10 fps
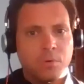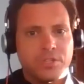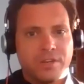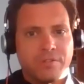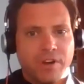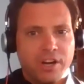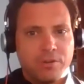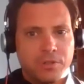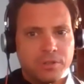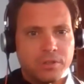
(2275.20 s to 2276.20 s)
was the
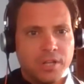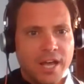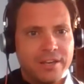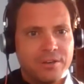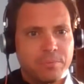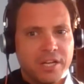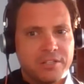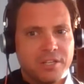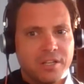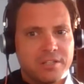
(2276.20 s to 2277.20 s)
environment like at
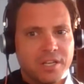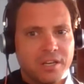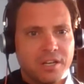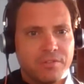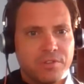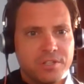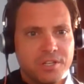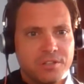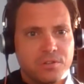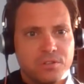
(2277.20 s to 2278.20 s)
Barnsley in that second half of the
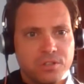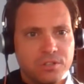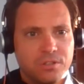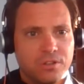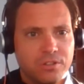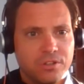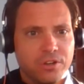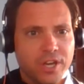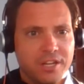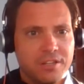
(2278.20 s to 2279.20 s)
season? So you're
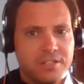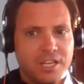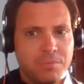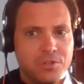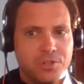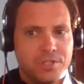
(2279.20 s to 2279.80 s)
not getting in the team, as you